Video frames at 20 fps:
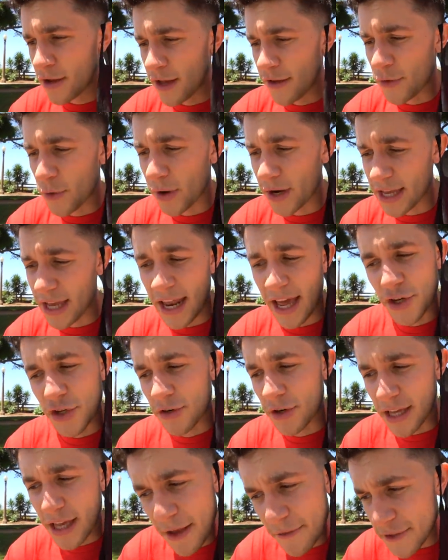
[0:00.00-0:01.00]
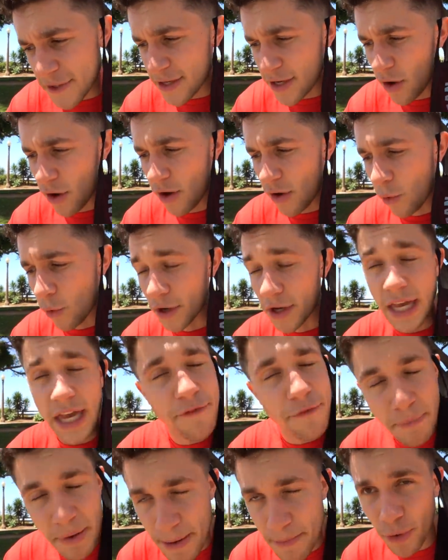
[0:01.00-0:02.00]
If you want to get extra gifts or
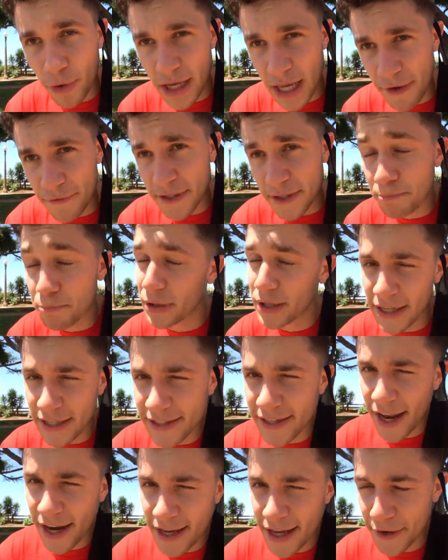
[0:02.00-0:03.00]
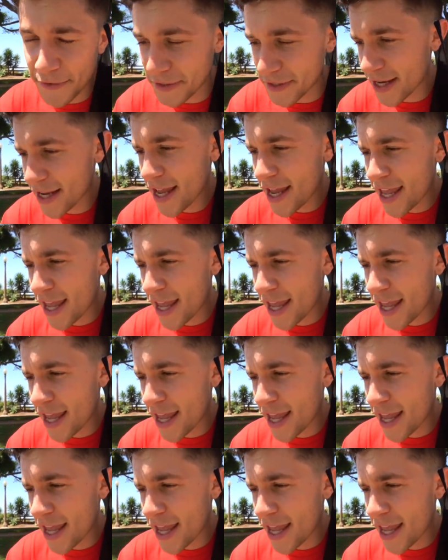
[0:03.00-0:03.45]
give people gifts, please send gifts.